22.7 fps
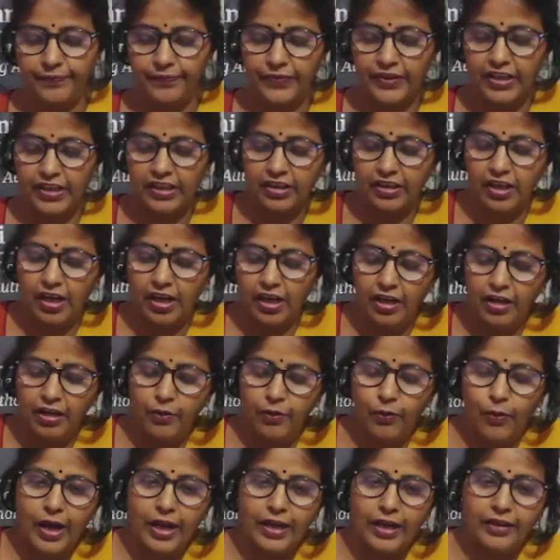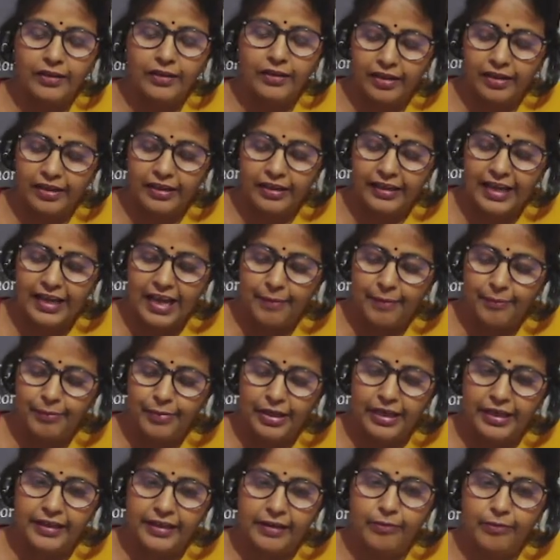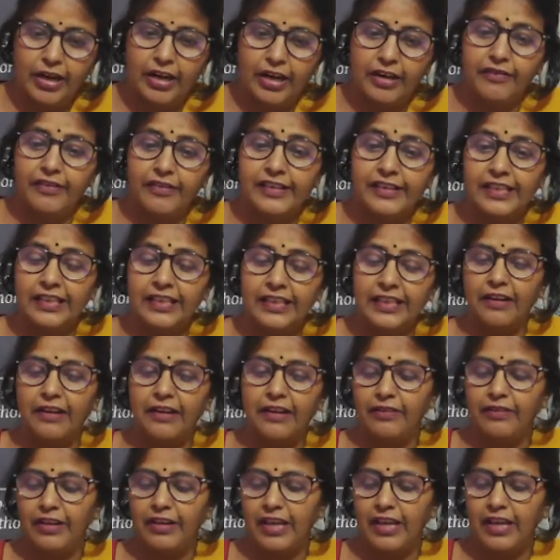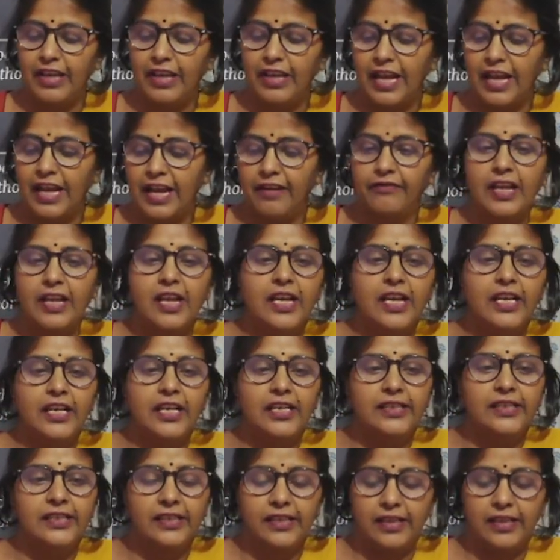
The third capillary blood vessel that we have is the